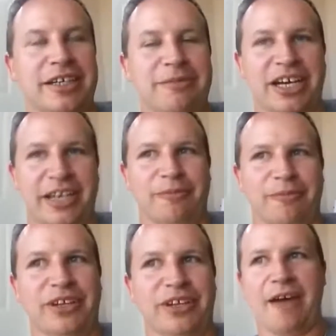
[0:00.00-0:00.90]
even though I didn't
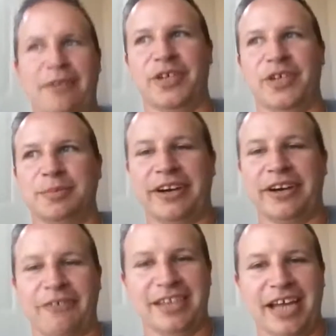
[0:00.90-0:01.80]
really have any fear, but I
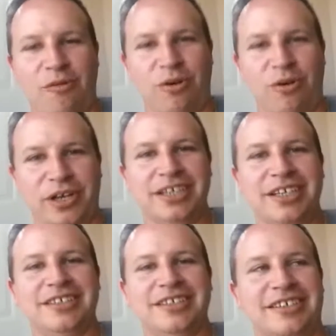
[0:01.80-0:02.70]
read that one.
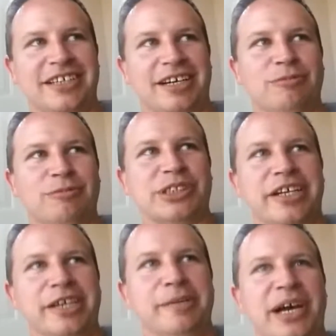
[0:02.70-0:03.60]
That was a
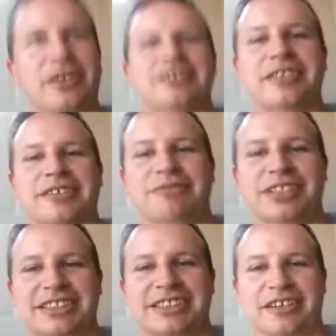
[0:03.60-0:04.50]
good email, the
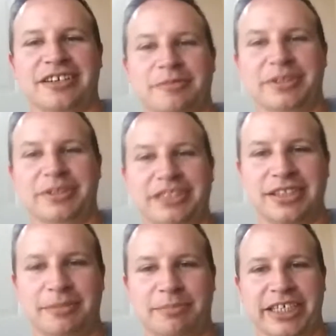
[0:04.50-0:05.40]
one you sent a
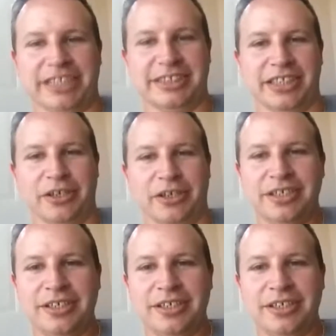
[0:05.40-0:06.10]
couple of days ago.